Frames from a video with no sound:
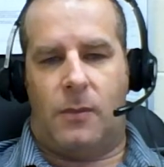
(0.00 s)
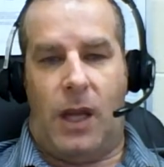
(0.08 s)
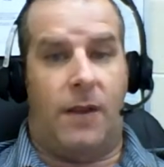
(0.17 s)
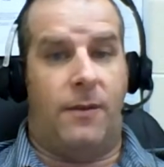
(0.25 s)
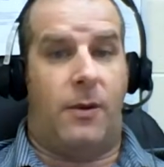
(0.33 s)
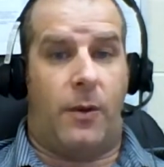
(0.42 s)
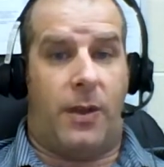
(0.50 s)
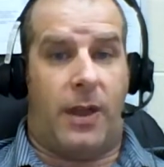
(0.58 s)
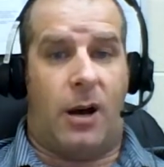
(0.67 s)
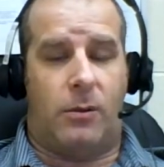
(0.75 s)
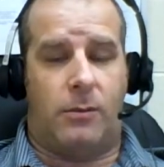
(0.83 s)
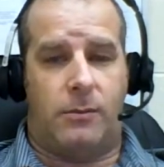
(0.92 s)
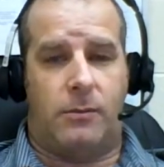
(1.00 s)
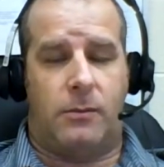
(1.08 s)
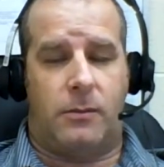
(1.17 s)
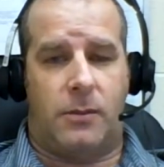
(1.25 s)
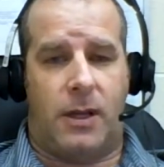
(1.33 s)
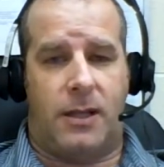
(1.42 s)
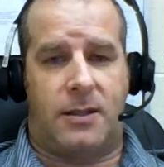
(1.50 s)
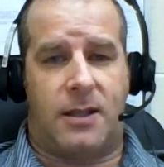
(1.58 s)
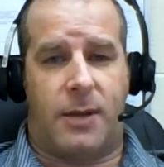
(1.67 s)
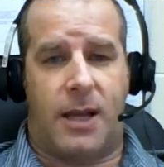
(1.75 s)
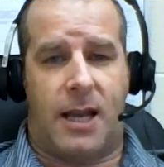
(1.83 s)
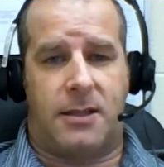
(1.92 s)
even without, in
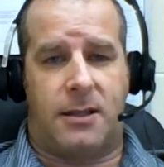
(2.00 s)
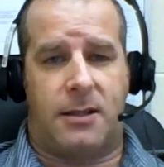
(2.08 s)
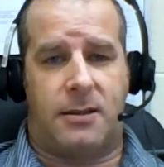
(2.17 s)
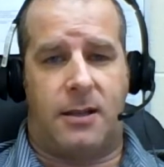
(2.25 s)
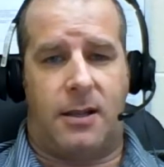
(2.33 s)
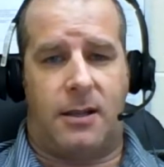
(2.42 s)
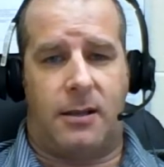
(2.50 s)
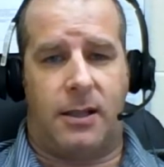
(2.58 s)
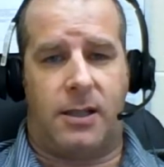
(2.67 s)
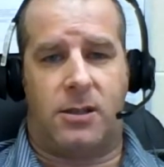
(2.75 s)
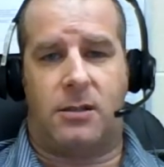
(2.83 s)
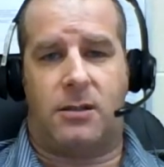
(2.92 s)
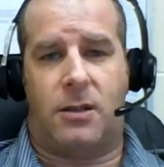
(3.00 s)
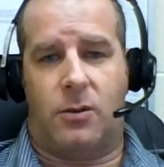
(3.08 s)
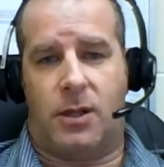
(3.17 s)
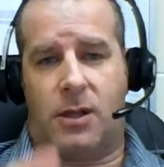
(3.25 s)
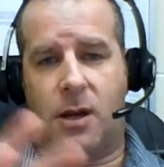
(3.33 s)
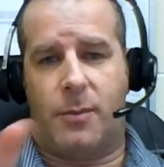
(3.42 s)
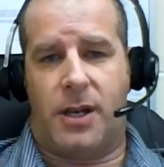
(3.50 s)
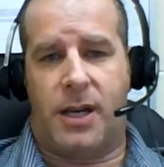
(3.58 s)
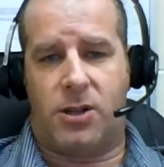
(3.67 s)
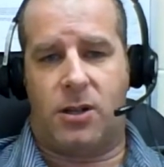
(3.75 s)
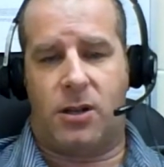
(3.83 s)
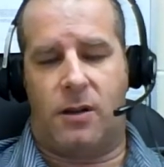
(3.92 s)
some cases, the lesion. So the
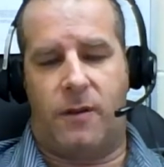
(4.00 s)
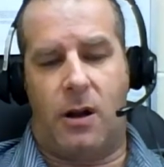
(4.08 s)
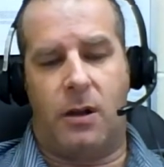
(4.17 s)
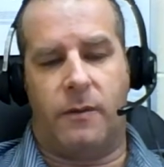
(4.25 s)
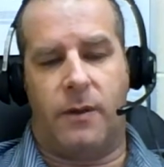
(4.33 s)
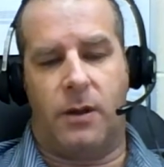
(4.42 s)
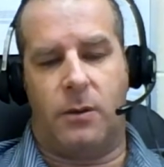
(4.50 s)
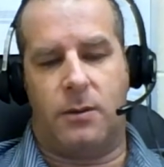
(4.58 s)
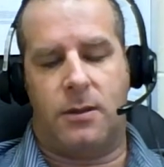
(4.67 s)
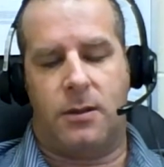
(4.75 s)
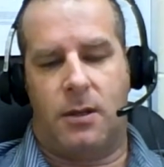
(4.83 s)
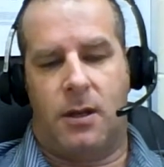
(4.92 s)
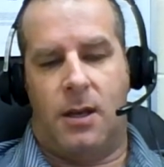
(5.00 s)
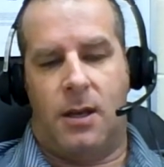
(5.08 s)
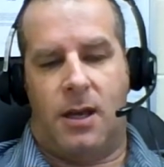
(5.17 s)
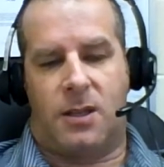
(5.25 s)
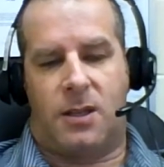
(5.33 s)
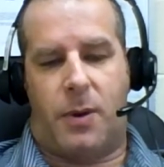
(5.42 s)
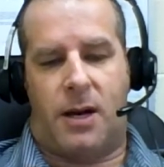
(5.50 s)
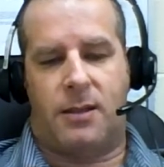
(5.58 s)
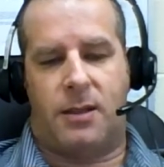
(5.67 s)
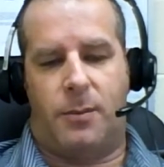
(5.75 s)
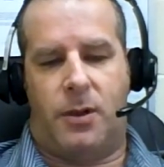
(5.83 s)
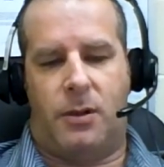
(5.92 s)
combination of all of those is
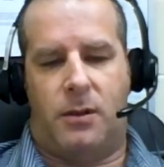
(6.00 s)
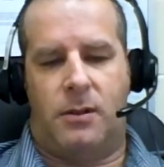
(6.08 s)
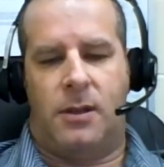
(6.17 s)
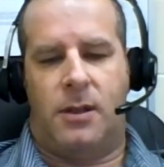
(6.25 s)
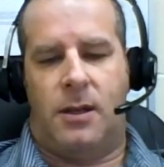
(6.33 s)
possible.